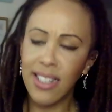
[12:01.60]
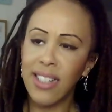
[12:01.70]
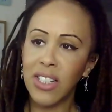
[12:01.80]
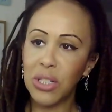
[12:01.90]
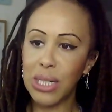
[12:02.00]

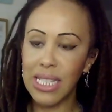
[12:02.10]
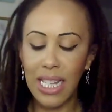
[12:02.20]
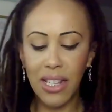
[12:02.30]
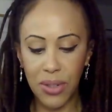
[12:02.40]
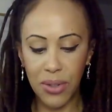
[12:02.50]
So it's
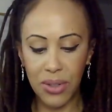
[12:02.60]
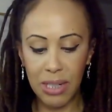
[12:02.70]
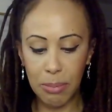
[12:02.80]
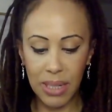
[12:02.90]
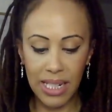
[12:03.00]
like
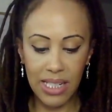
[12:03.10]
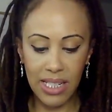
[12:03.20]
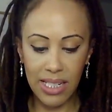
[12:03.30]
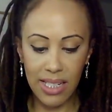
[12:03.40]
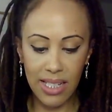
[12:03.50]
30
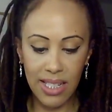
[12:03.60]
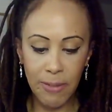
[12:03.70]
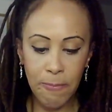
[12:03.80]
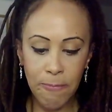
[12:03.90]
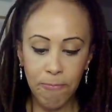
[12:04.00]
pages.
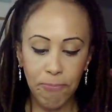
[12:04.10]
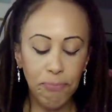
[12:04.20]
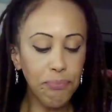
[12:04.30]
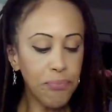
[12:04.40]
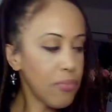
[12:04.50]

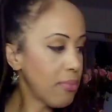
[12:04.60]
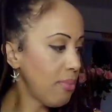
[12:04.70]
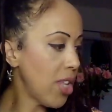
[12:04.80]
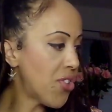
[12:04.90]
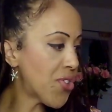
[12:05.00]

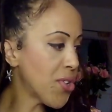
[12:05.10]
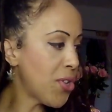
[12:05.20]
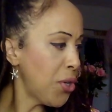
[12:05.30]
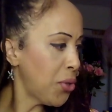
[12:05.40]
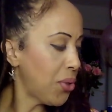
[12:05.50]

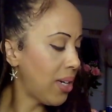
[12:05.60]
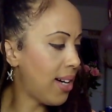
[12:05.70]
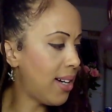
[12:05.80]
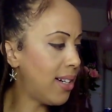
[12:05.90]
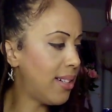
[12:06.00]
So
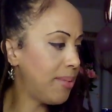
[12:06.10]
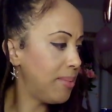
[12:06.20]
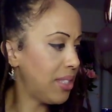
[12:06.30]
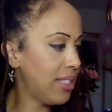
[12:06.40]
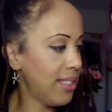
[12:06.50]

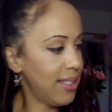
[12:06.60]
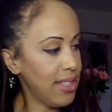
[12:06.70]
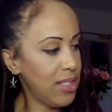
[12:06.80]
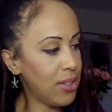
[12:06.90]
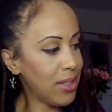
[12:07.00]
just,
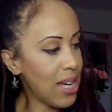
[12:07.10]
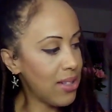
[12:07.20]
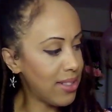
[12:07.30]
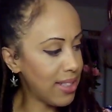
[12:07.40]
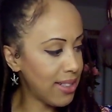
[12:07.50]
count
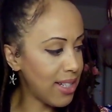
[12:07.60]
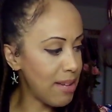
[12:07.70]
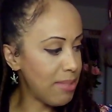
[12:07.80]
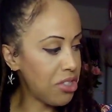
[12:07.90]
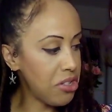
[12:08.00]
out the
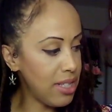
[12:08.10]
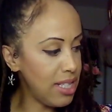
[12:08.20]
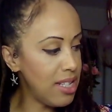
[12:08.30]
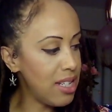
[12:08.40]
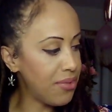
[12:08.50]
time that you
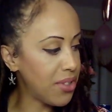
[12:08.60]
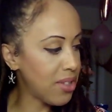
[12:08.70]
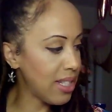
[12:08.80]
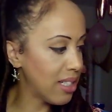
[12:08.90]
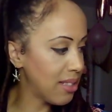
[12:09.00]
need. If there's
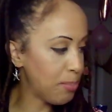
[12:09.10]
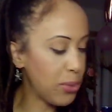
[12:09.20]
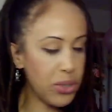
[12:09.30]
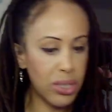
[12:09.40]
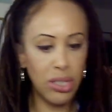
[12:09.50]
like a
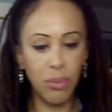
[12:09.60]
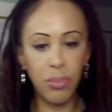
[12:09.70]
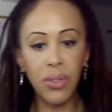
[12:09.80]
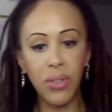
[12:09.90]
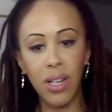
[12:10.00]
particular book